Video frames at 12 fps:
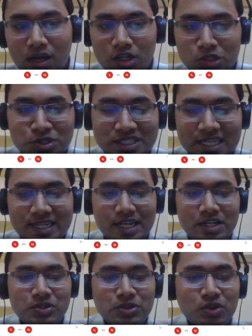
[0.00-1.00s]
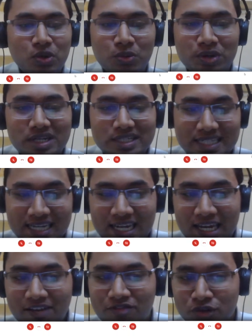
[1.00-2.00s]
You said it took over a
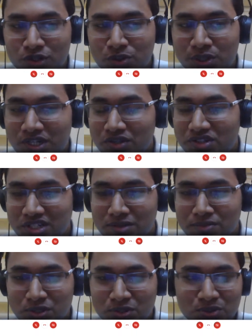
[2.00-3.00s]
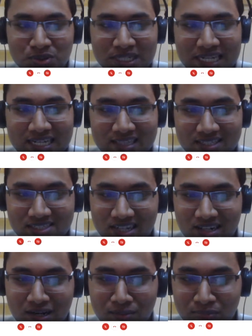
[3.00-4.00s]
decade for you and your team to get this
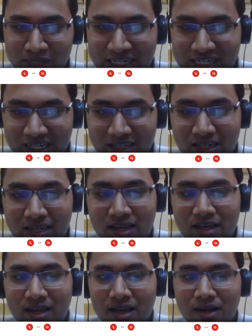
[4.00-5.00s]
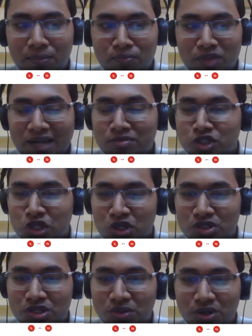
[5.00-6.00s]
done completely. I'm
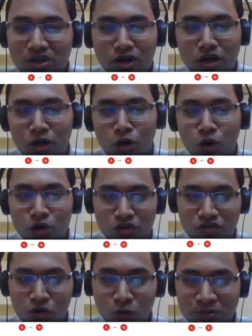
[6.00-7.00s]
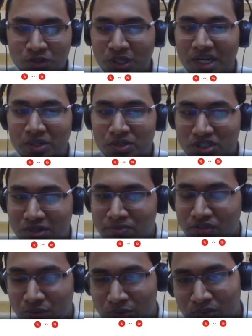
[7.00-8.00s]
sure there were a lot of hoops you had to jump
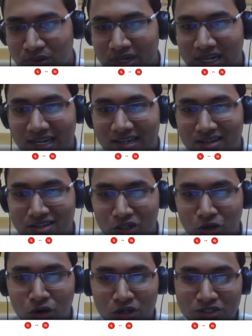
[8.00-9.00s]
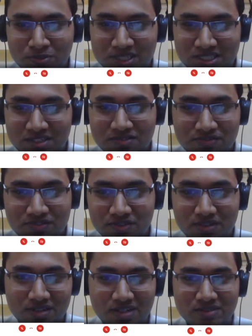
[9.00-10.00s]
through, and the odds must have
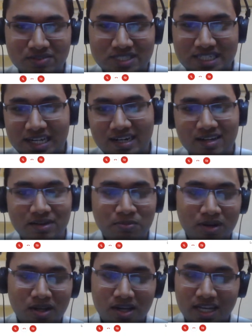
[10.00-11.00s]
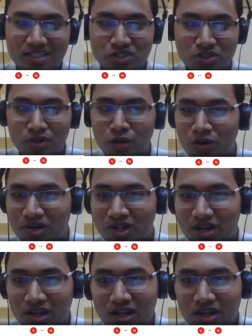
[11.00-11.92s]
stacked up against you a lot.